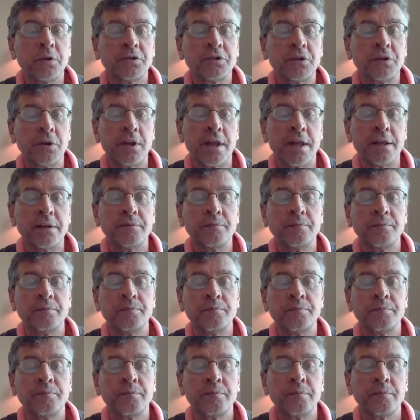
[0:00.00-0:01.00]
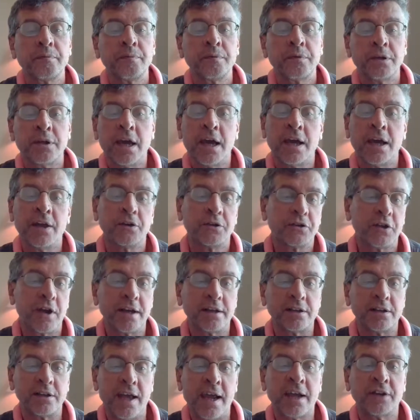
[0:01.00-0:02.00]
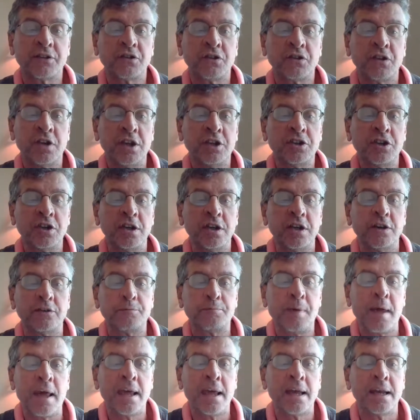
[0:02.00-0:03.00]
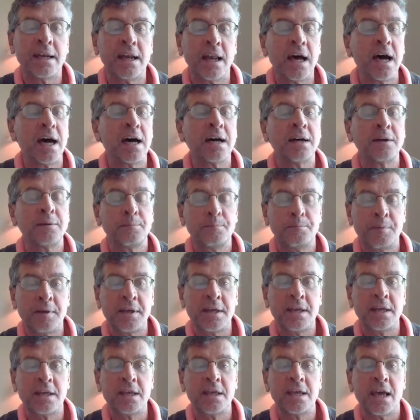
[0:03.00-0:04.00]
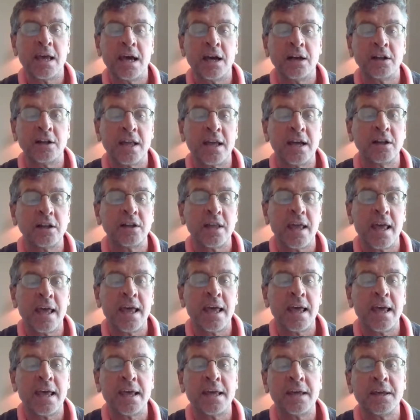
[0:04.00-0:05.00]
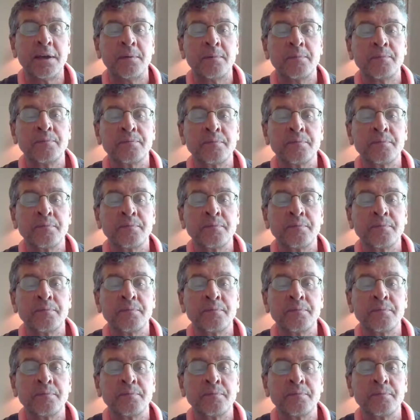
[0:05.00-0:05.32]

then, there's like last teaching of Pella, P-E-L-L-A,